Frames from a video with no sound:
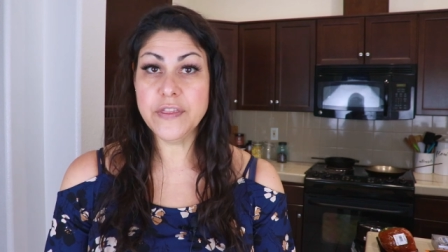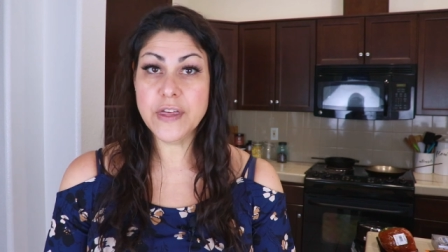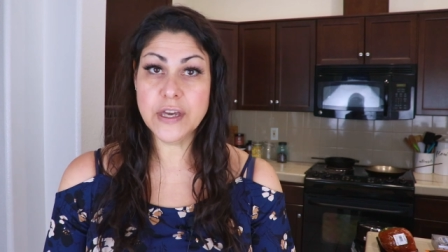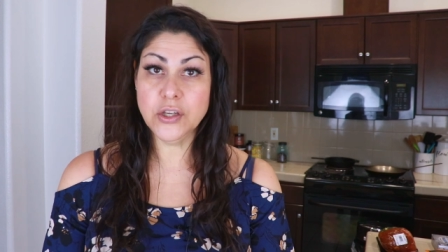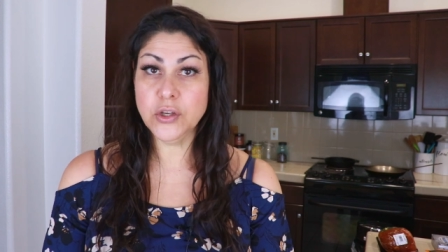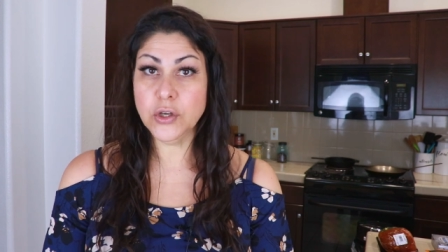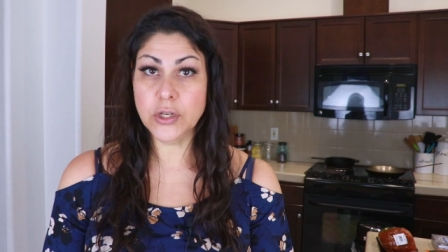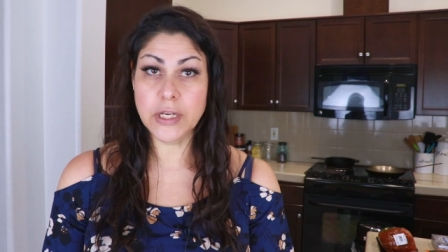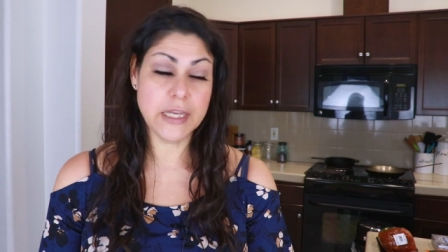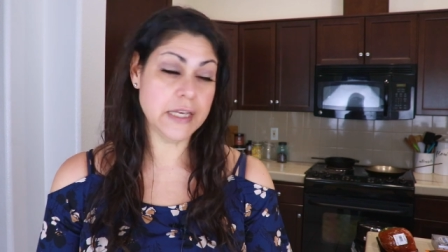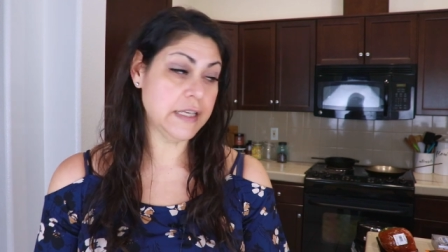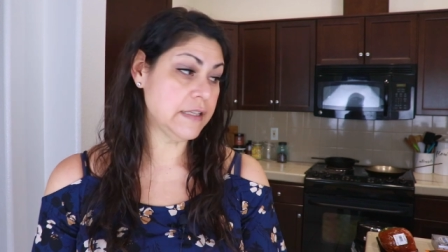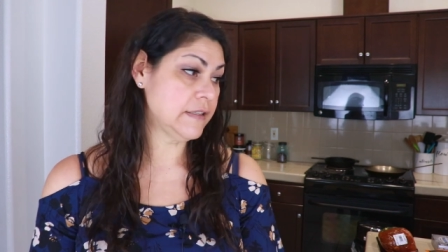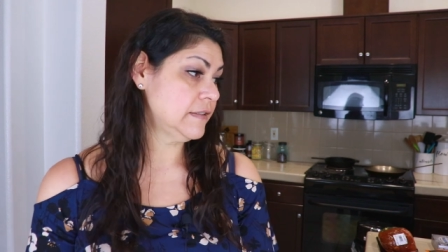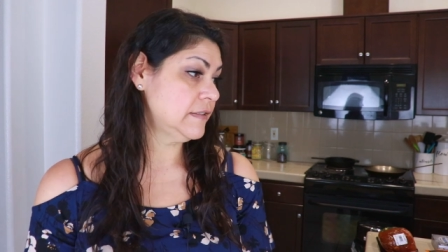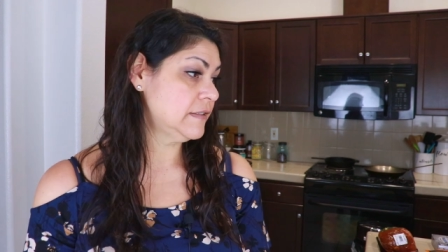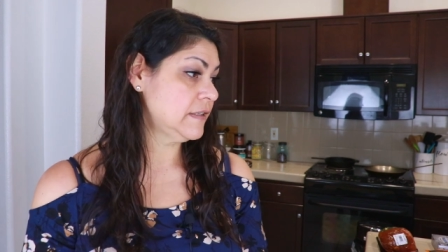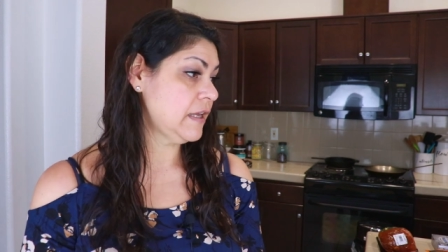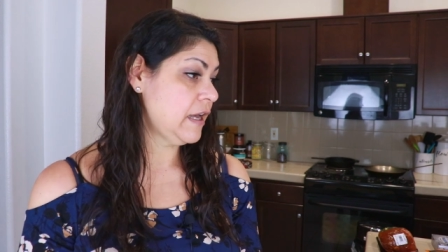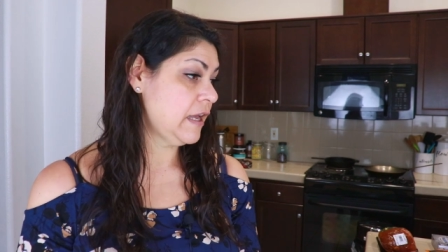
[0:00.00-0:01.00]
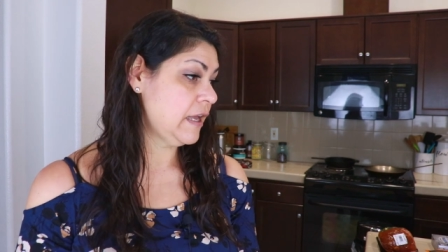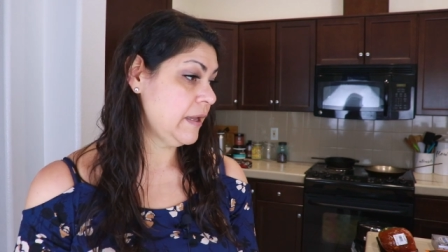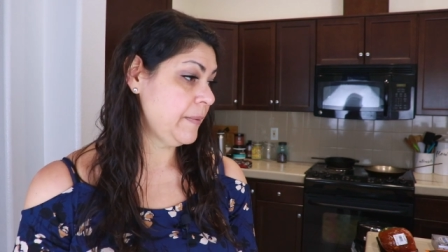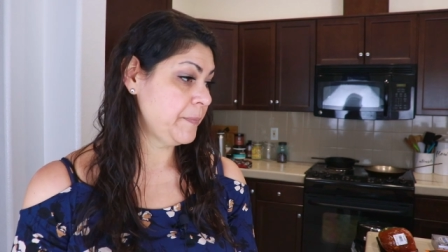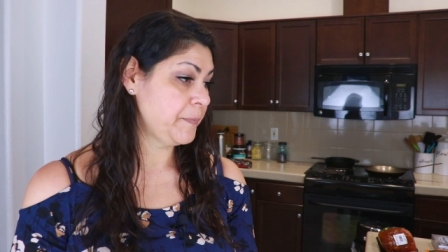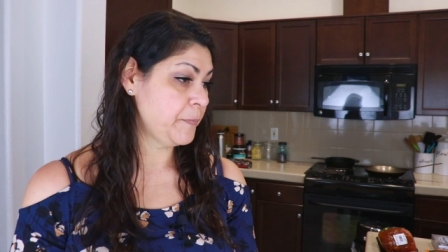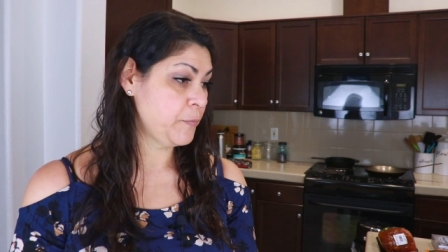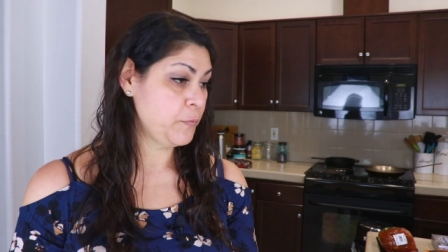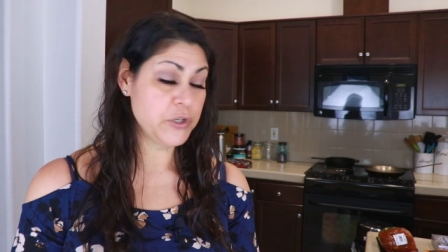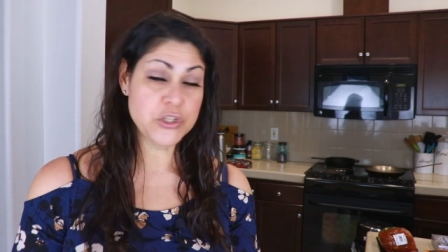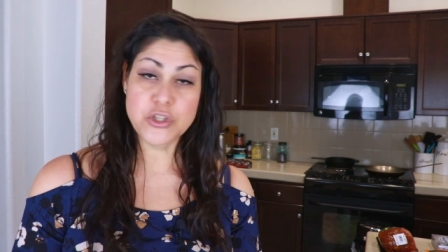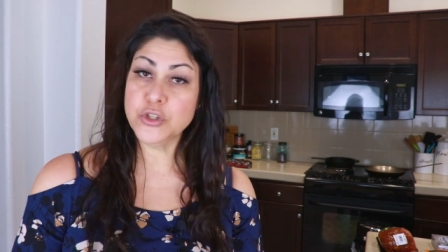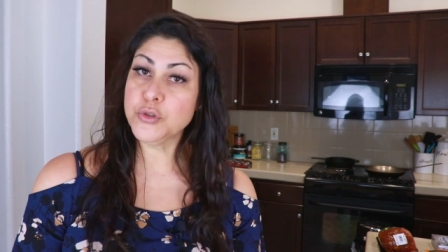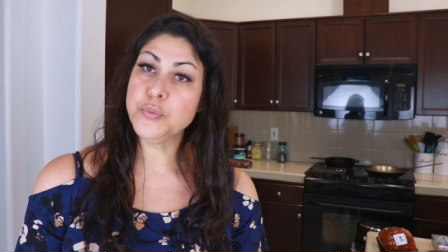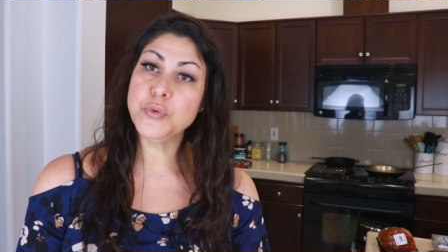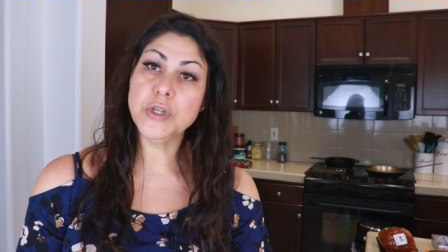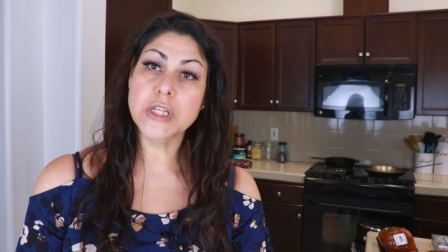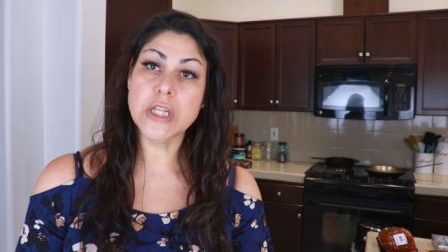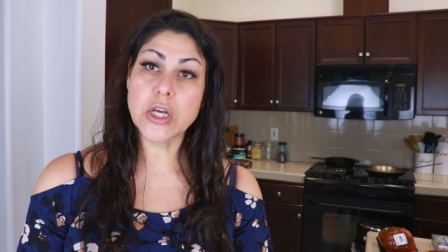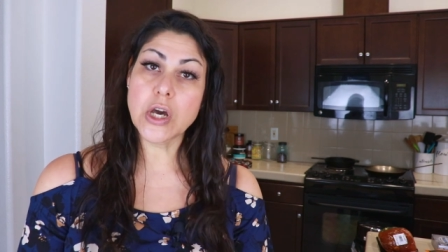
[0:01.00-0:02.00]
the goodies, um, which
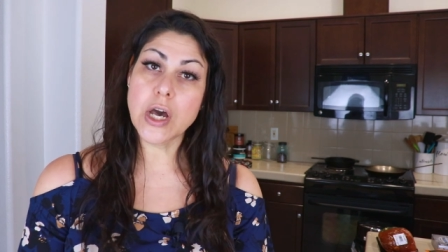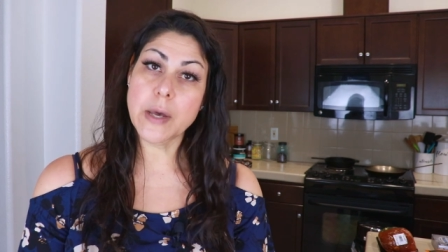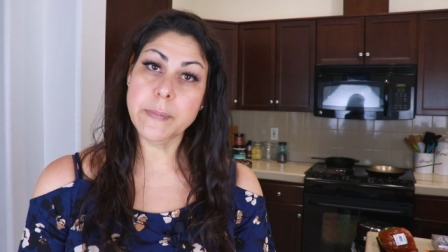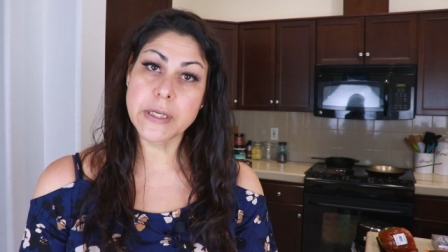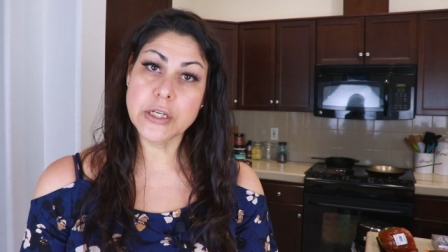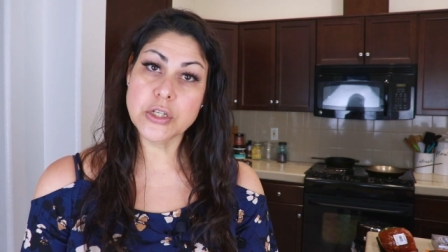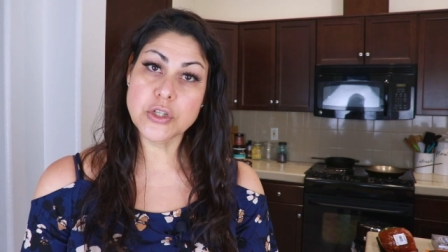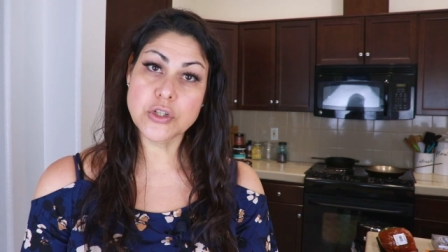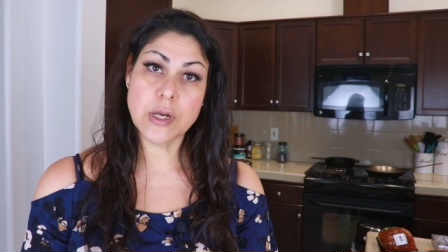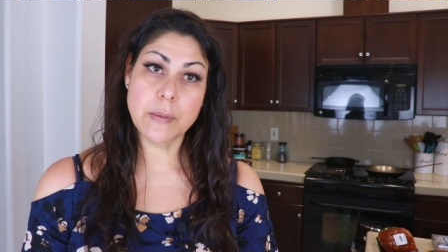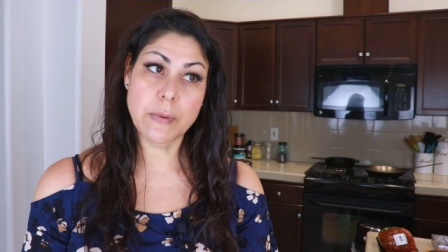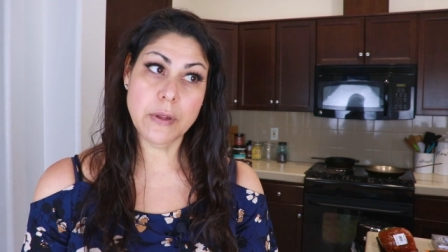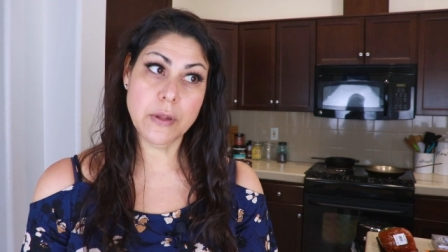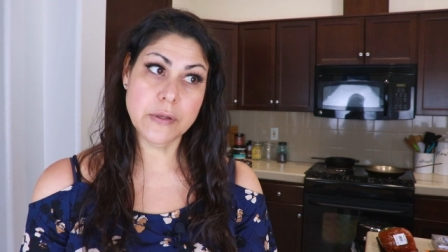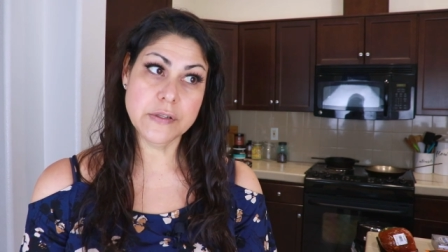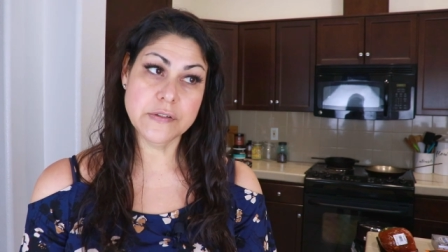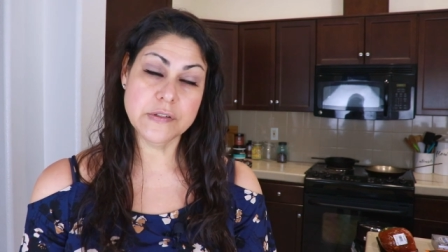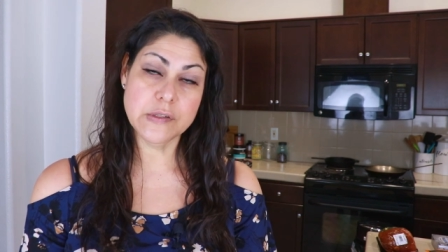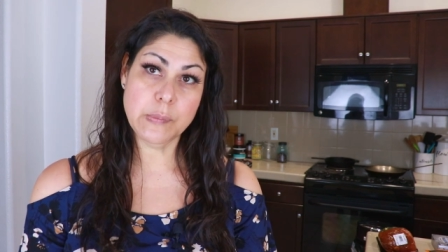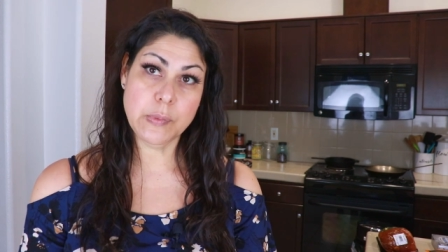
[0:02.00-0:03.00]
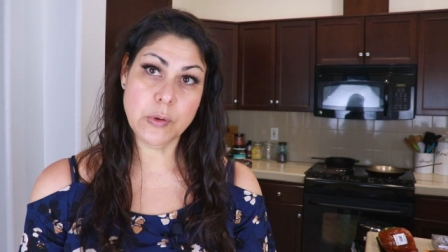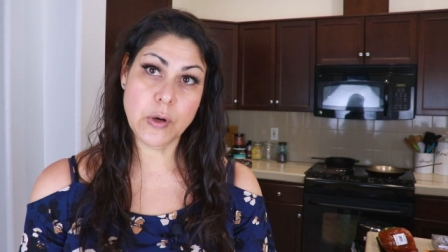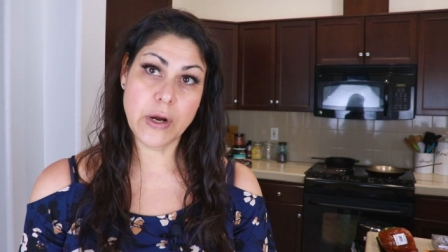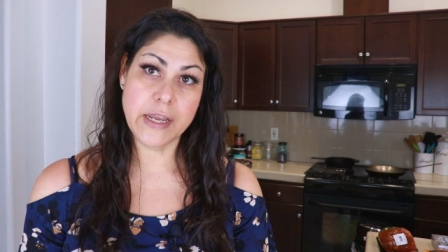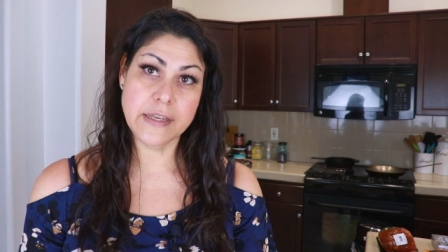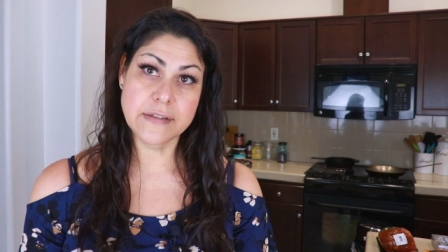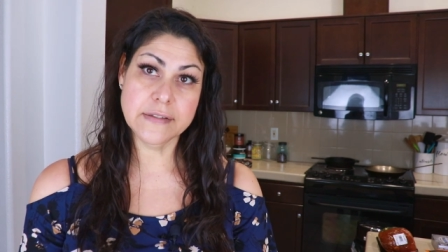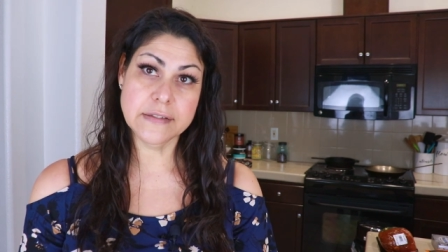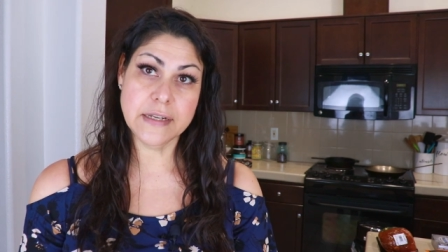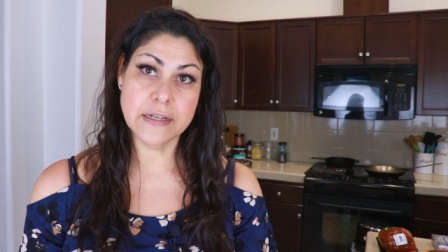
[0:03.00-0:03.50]
really got me in trouble is the price.